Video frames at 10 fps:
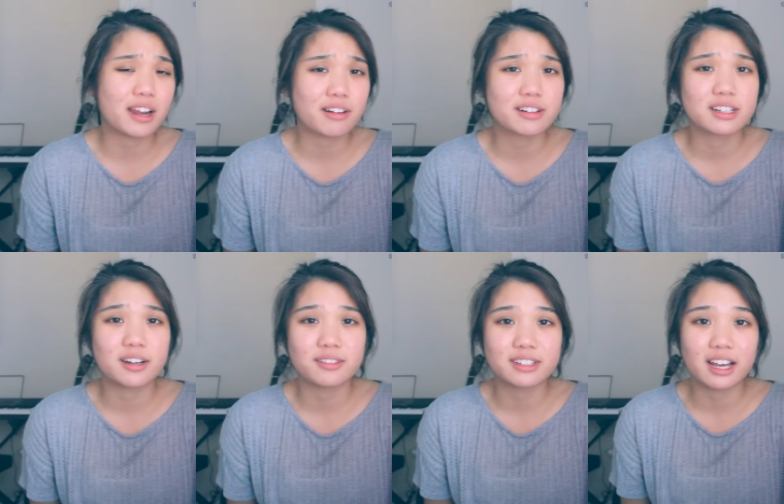very
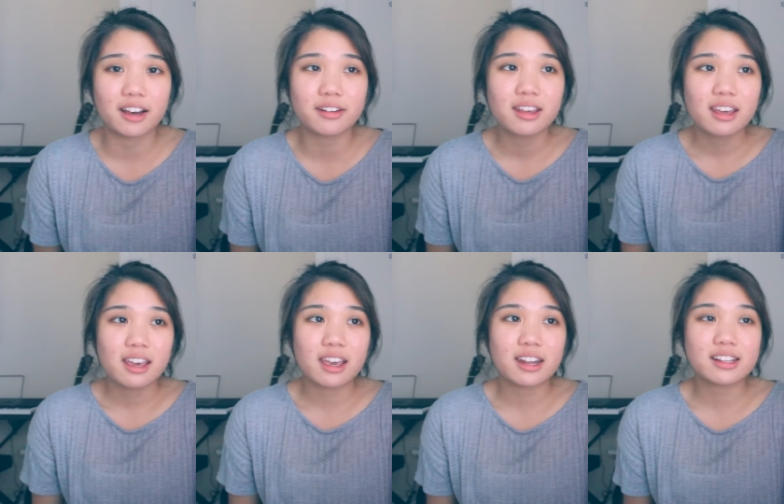toned down,
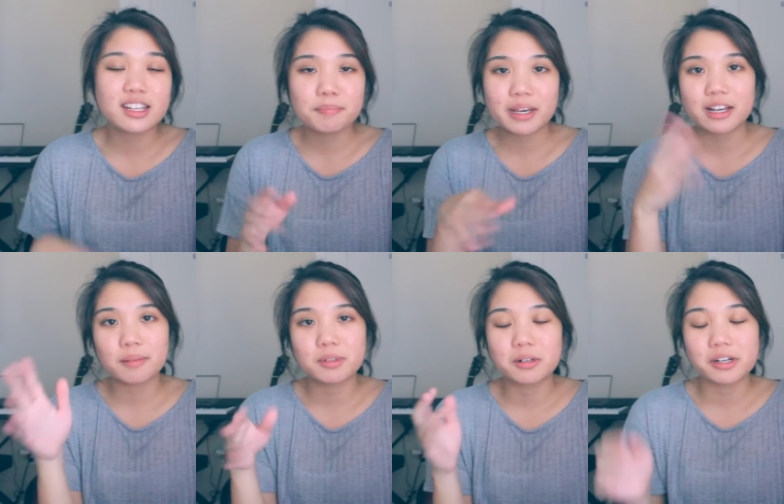and it did pick
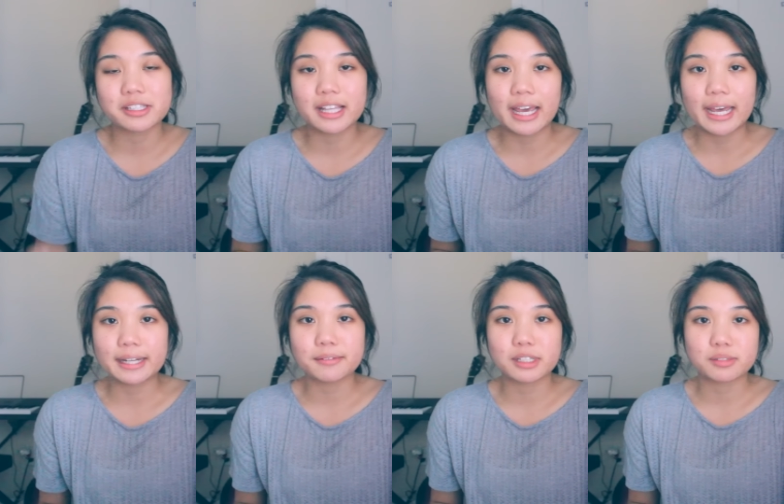up towards the
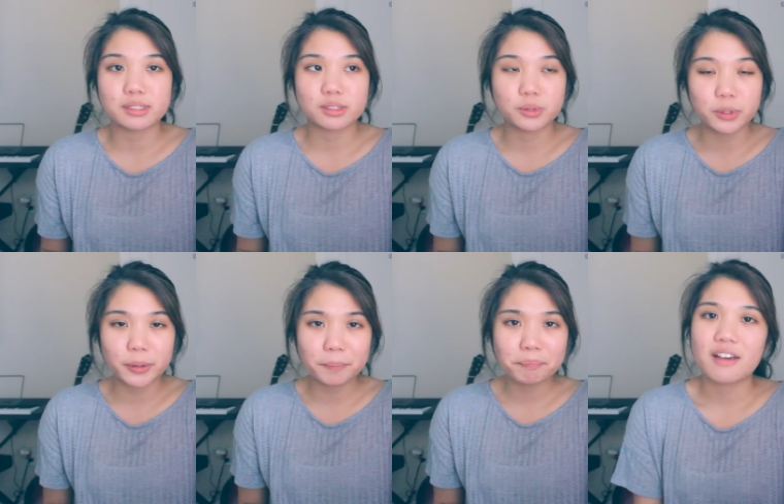end, which was
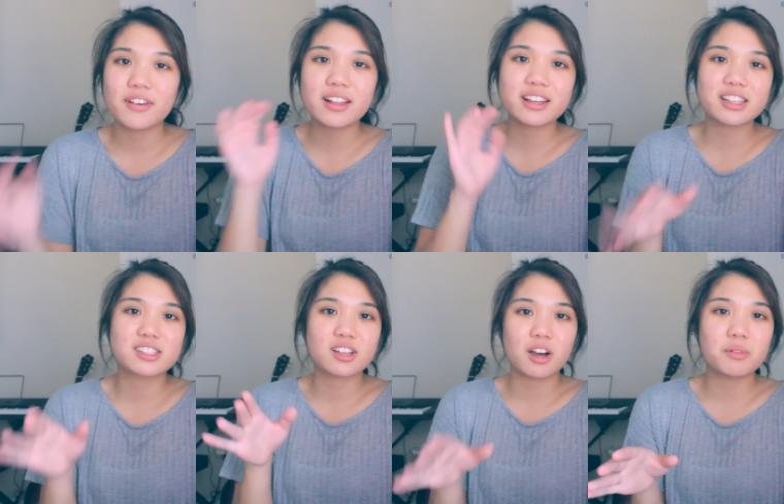cool. I felt like
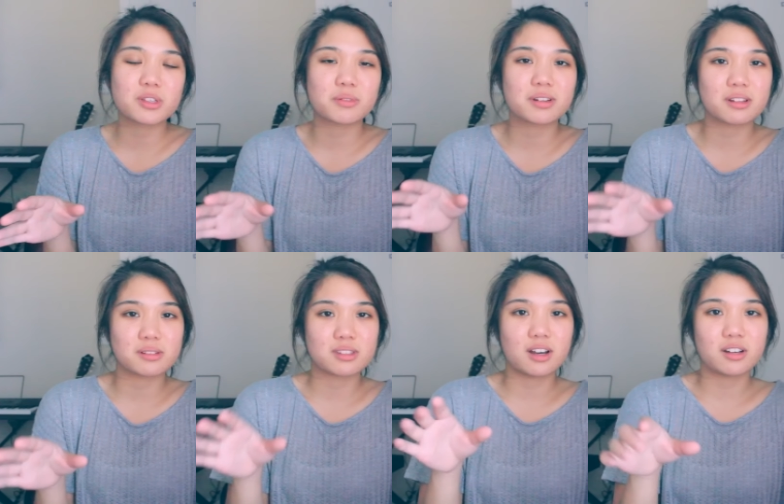this song was one of
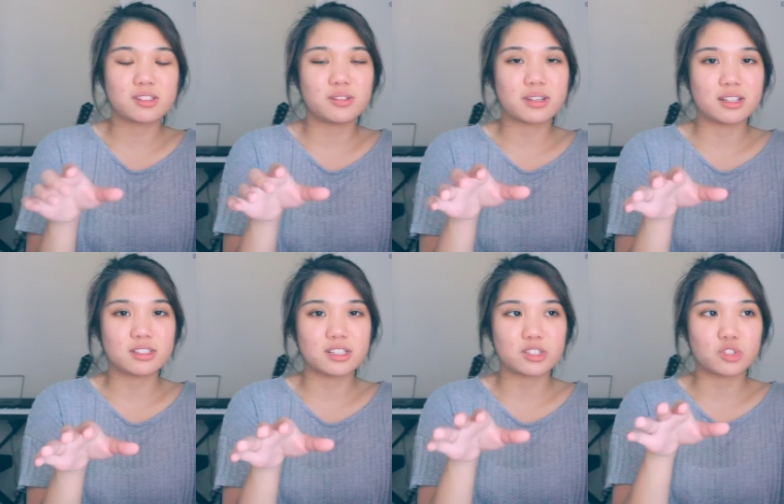those songs you
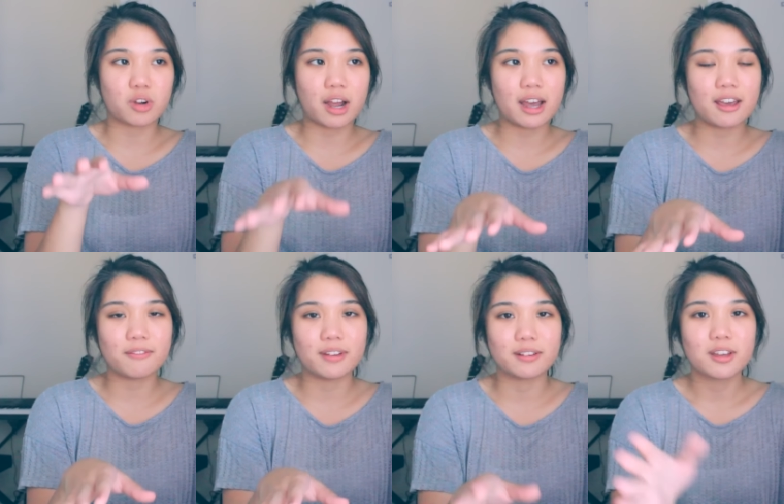can just
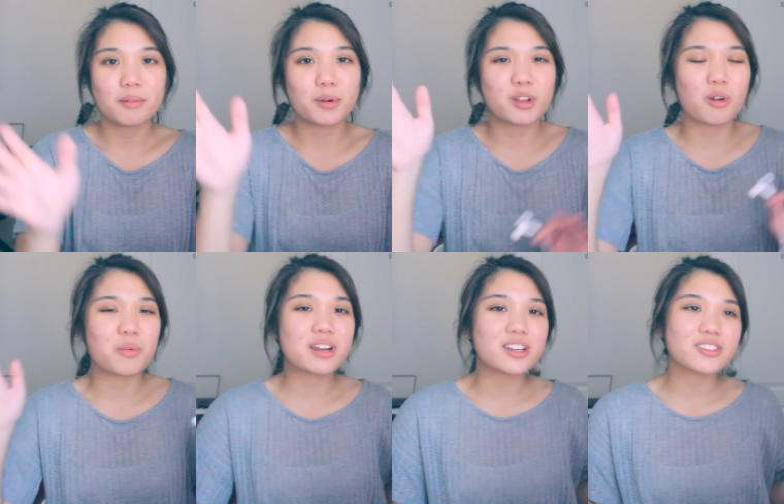drive and put your
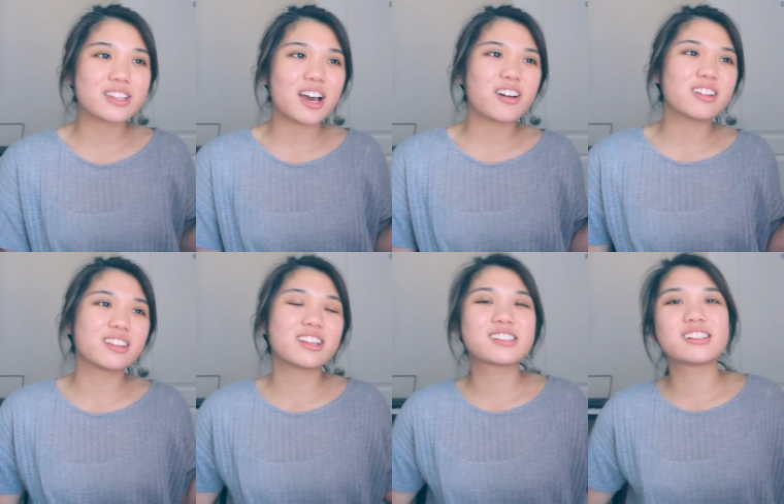windows down
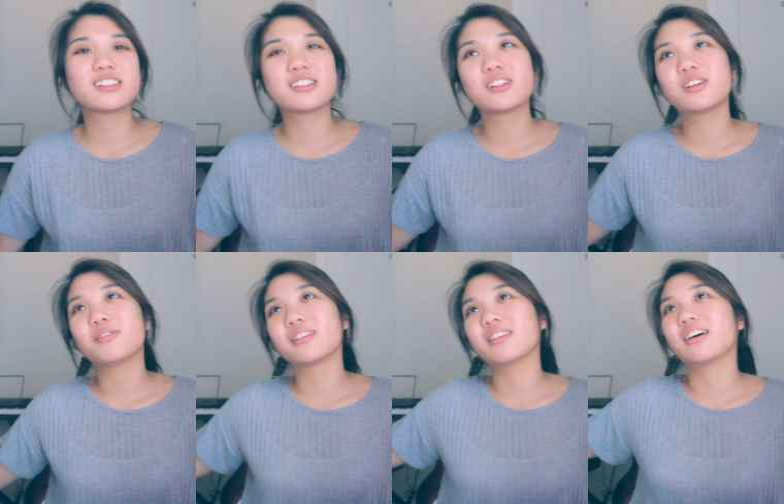and listen
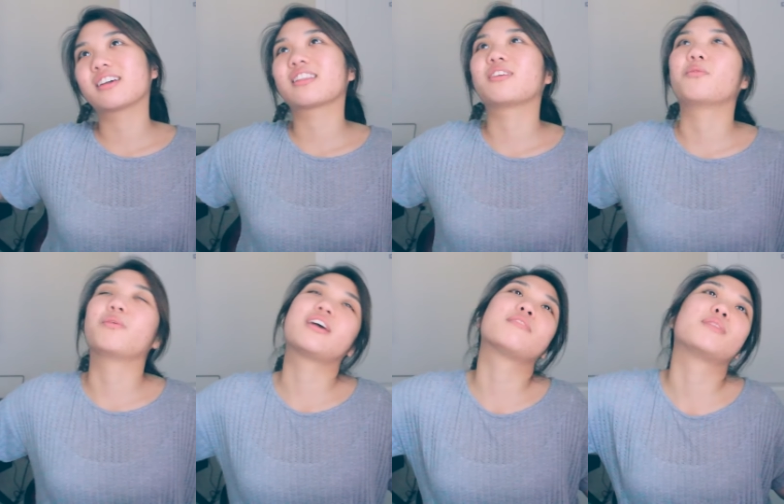to with like the
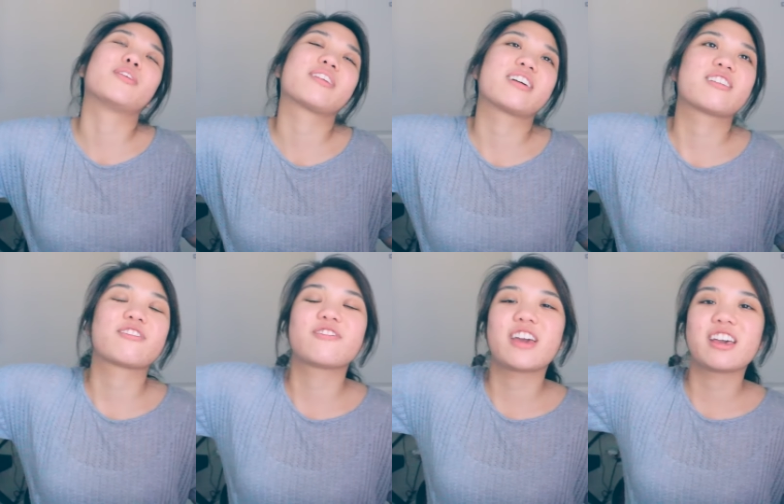wind blowing at your
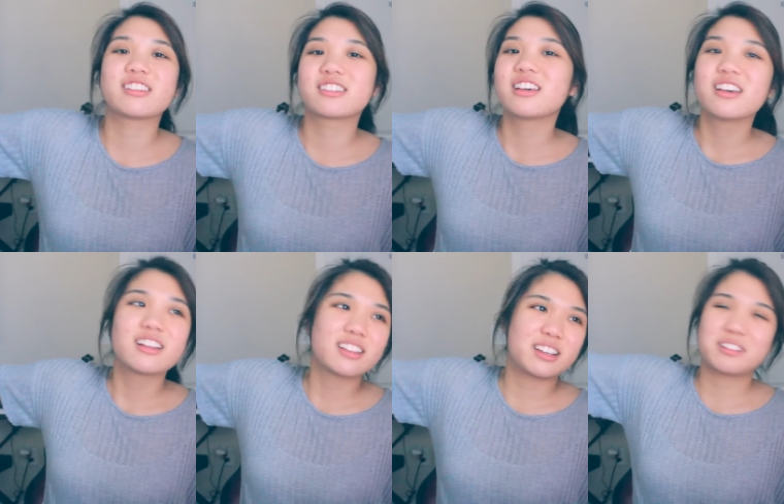face.
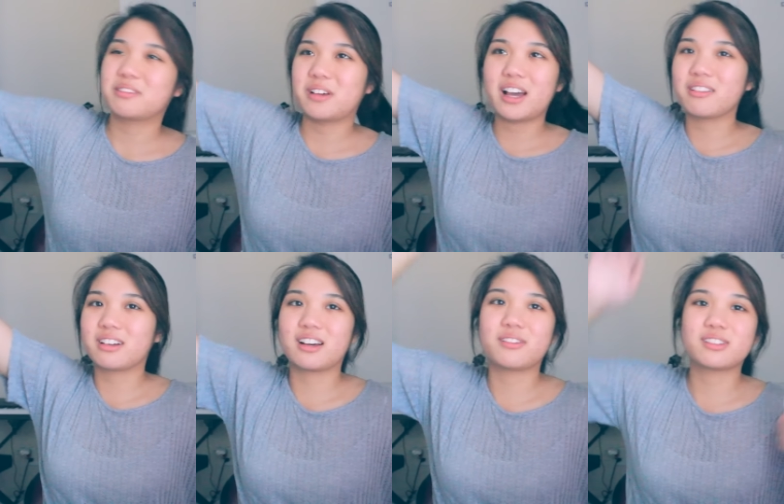Like, I
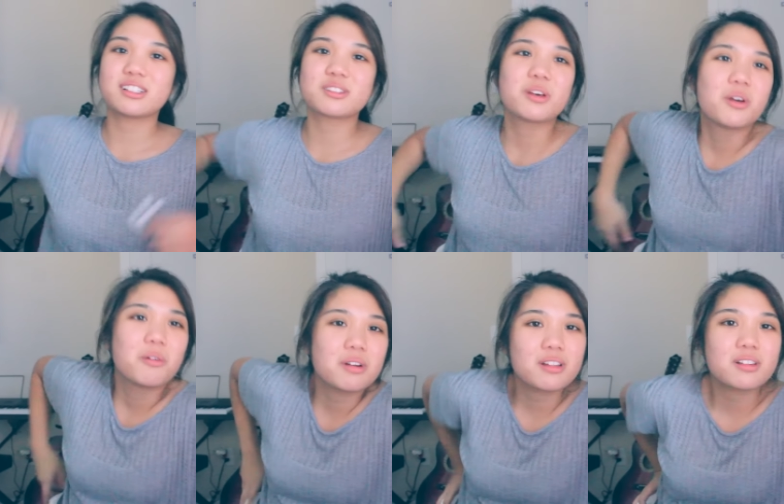don't know, it's just
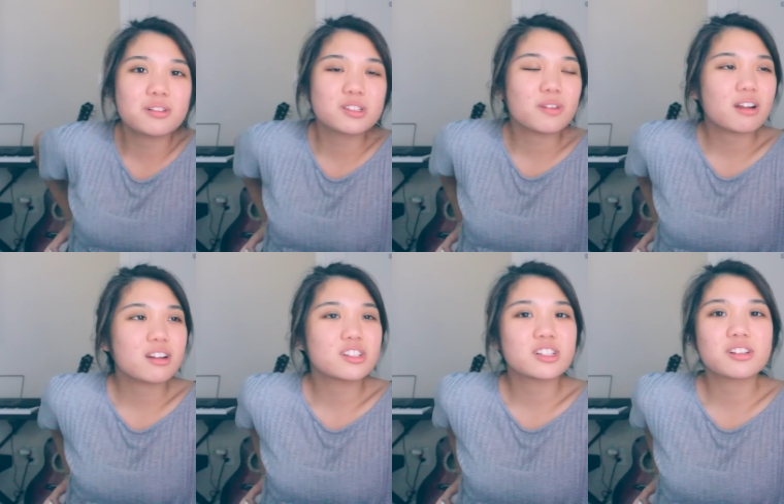one of those
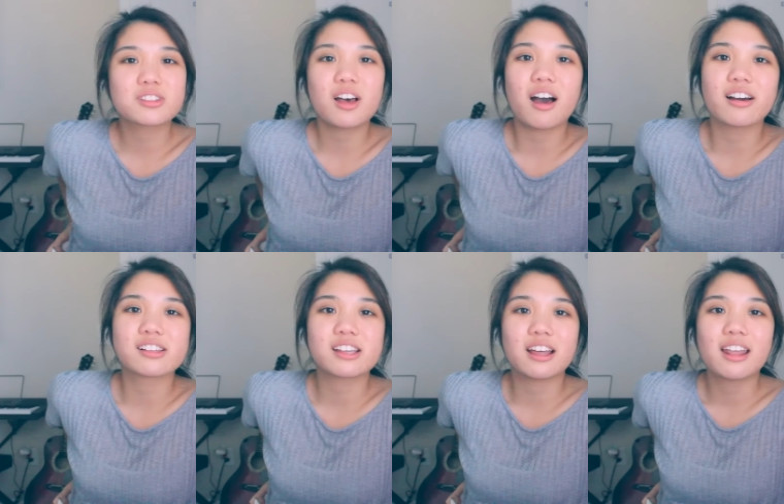very chill
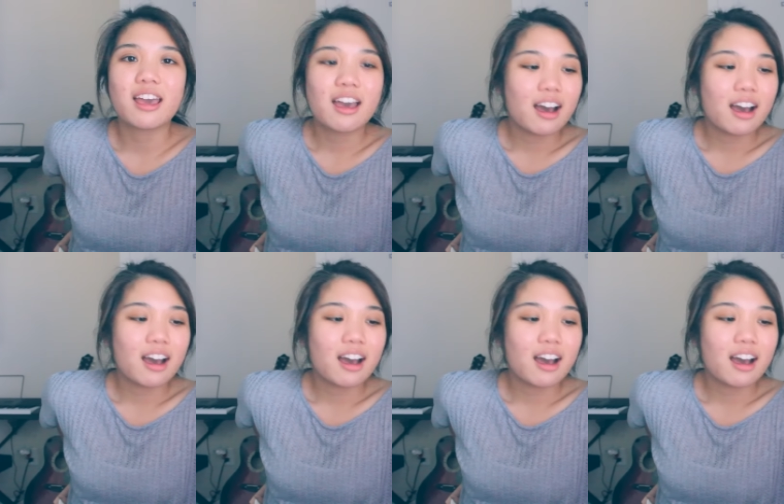songs, and